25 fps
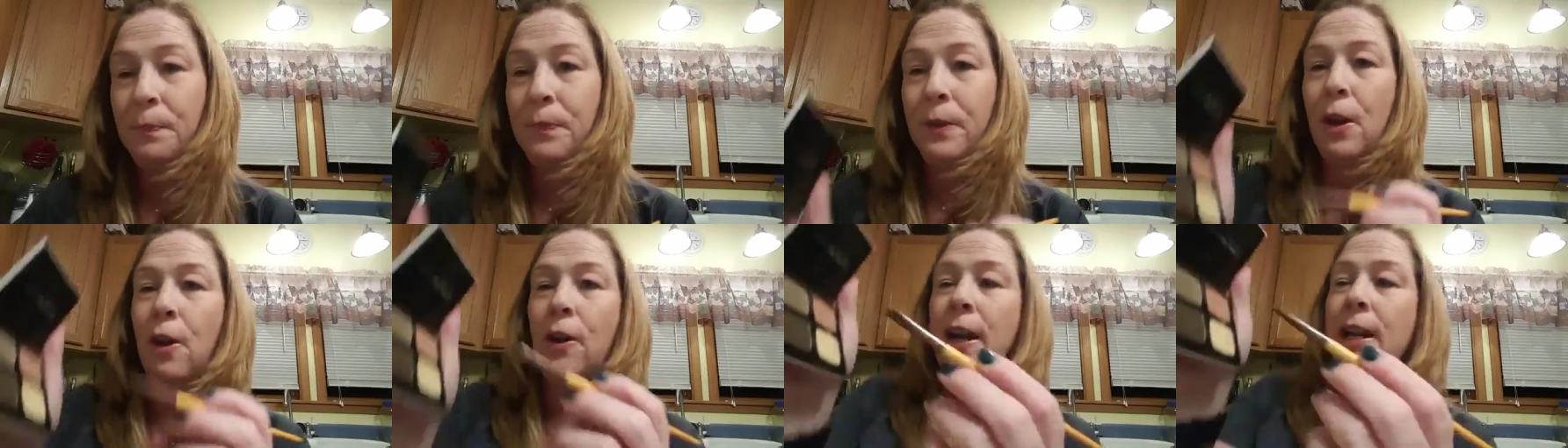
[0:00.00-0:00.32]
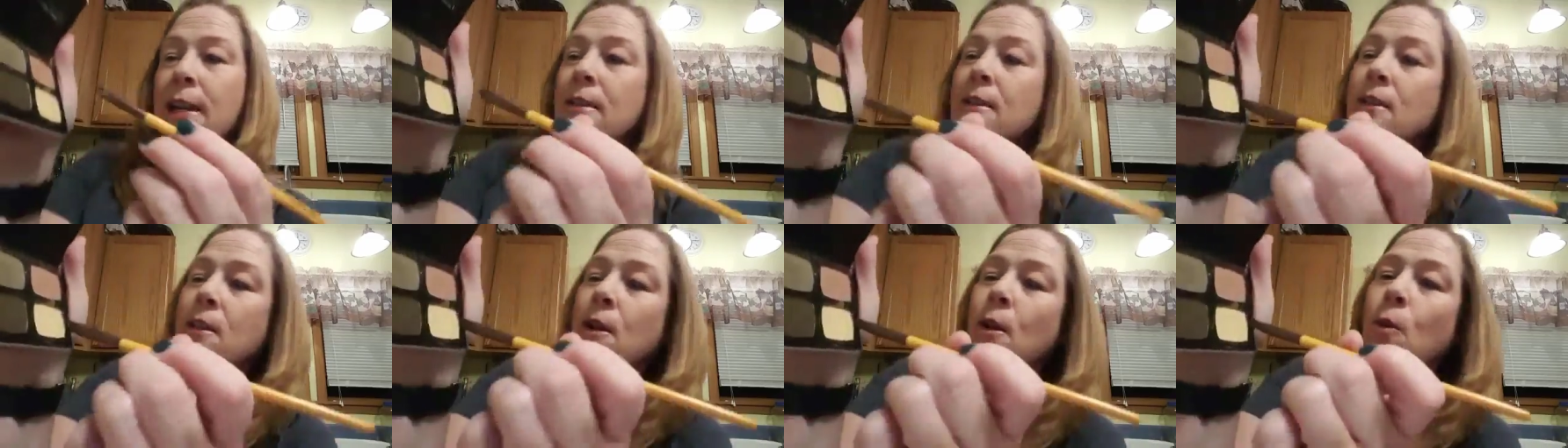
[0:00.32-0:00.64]
All
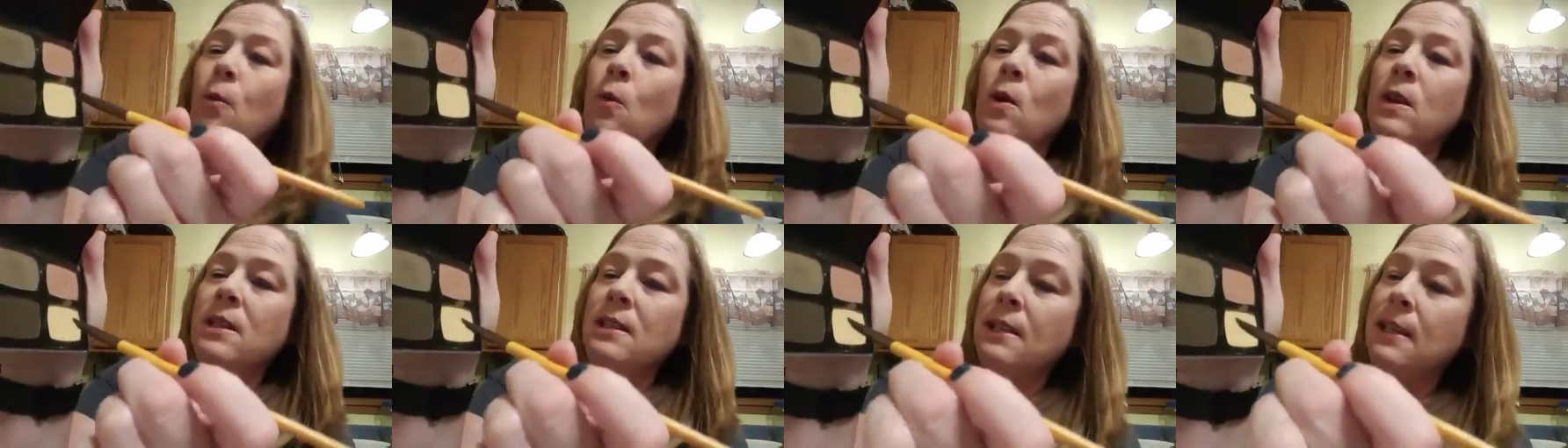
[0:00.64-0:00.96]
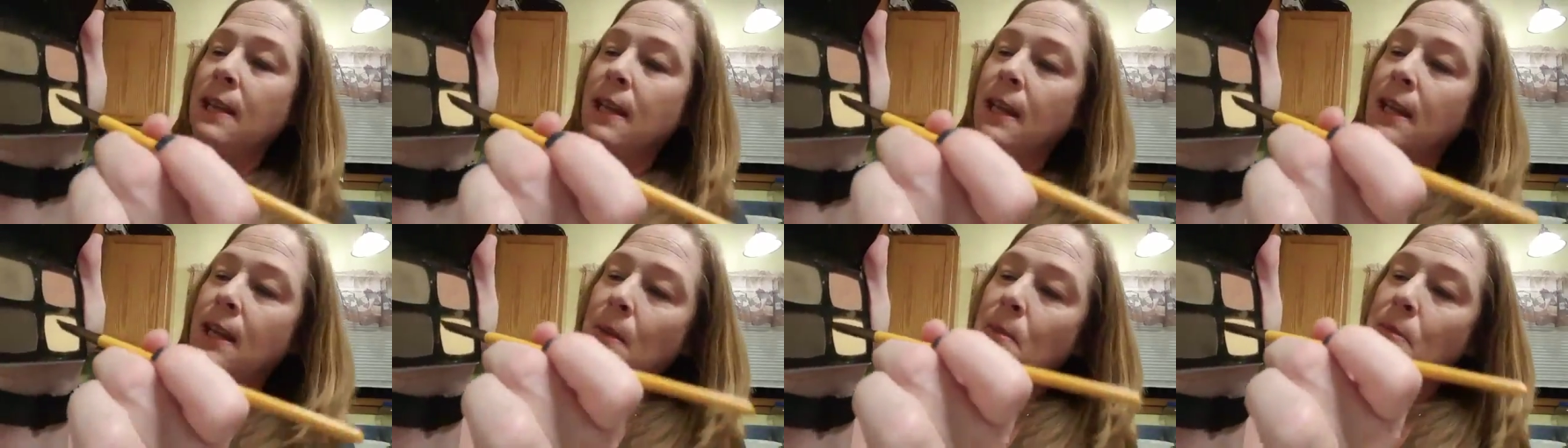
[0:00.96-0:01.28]
right, so once
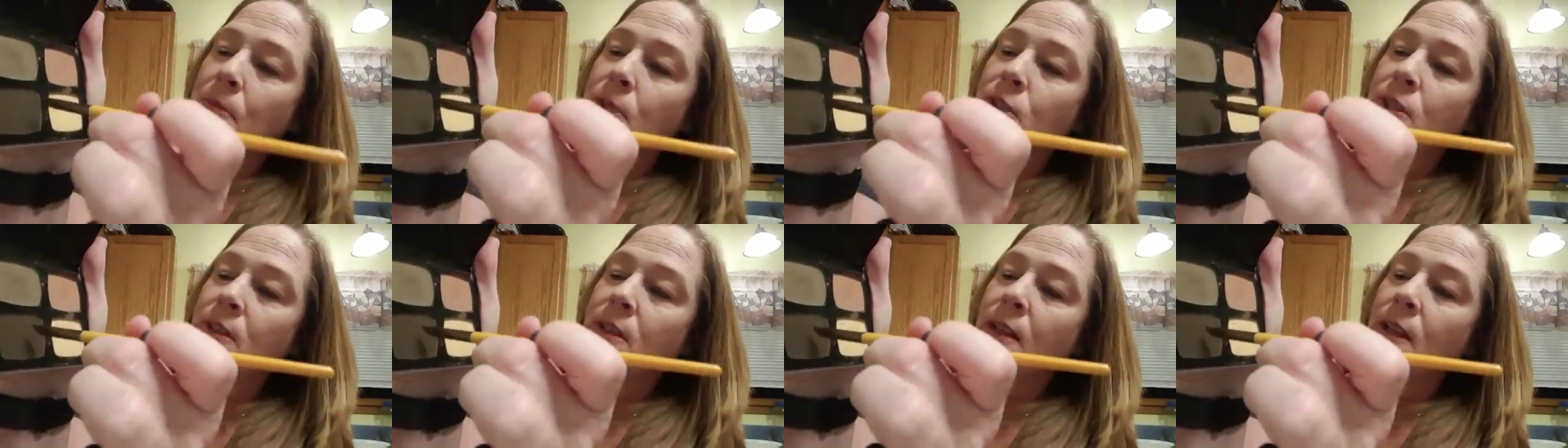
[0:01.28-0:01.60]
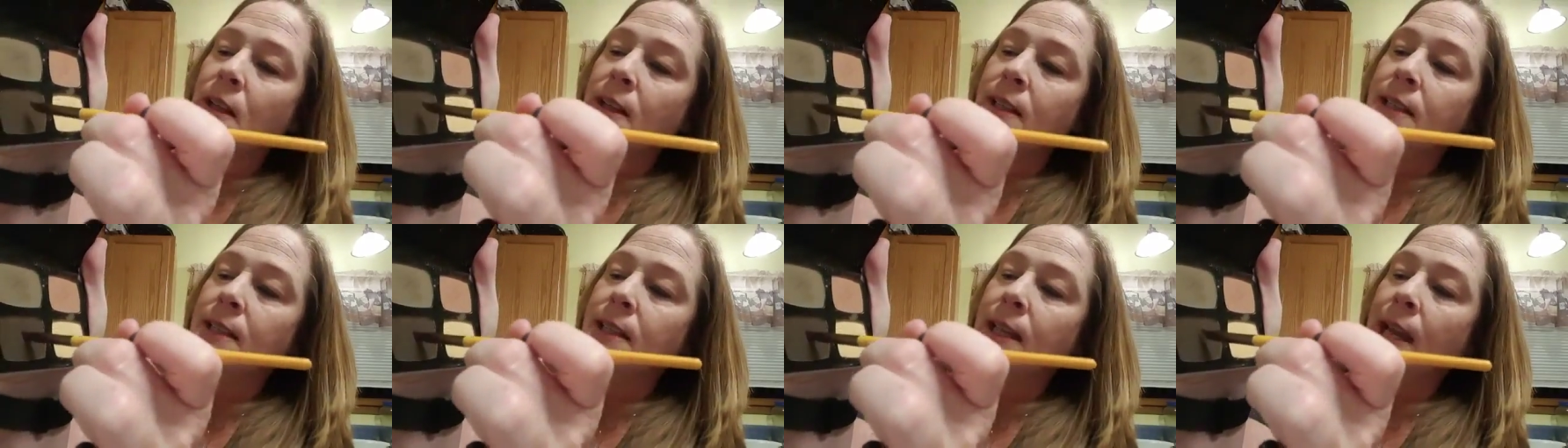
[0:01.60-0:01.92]
again, I'm just
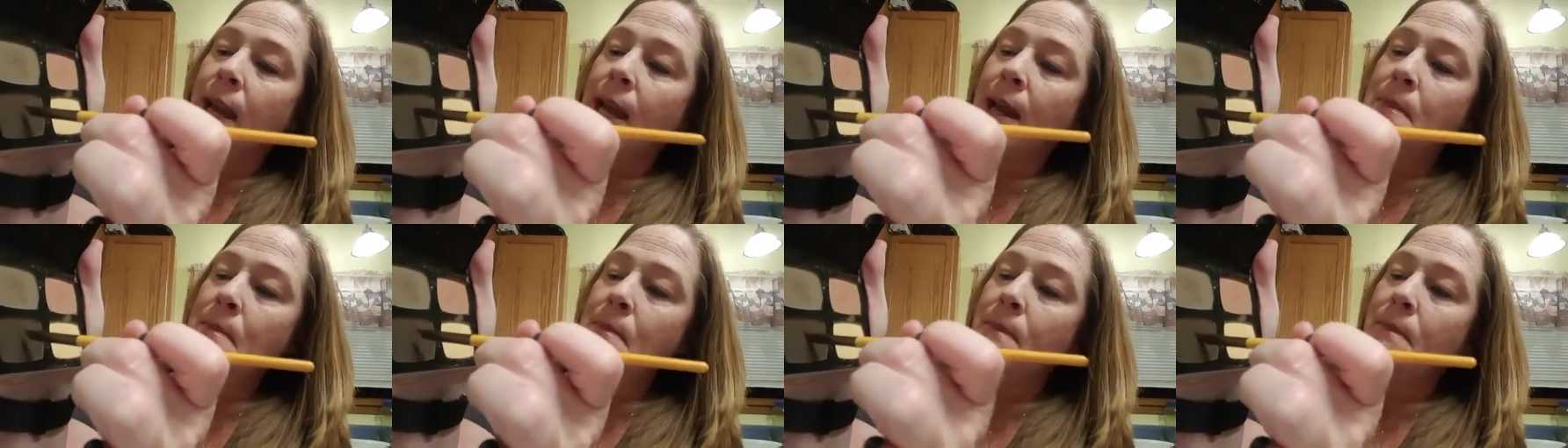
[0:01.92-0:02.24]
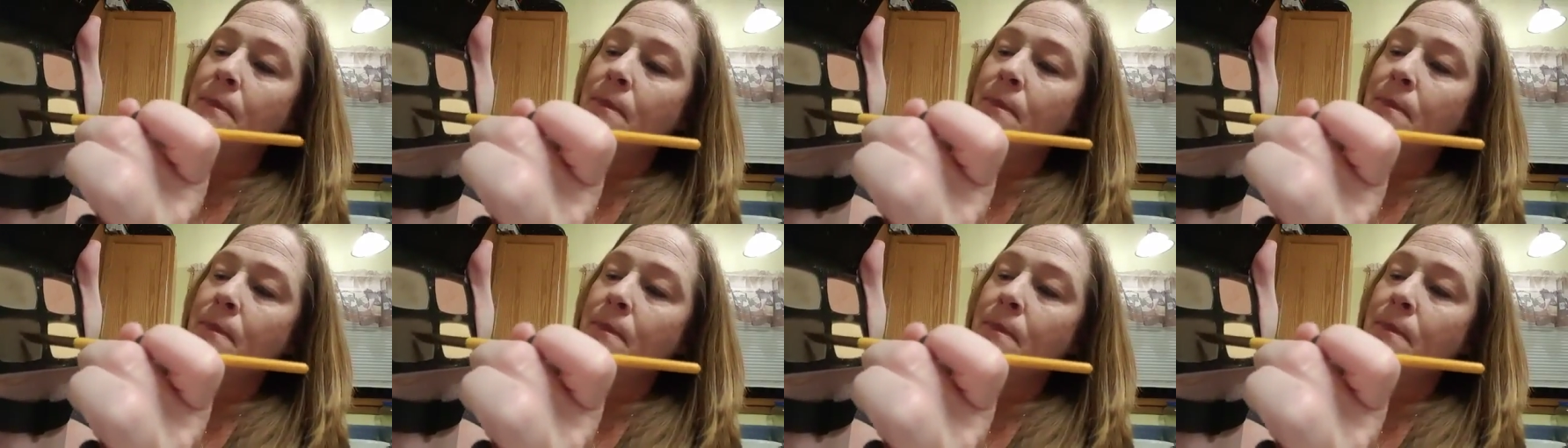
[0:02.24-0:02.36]
gonna tap.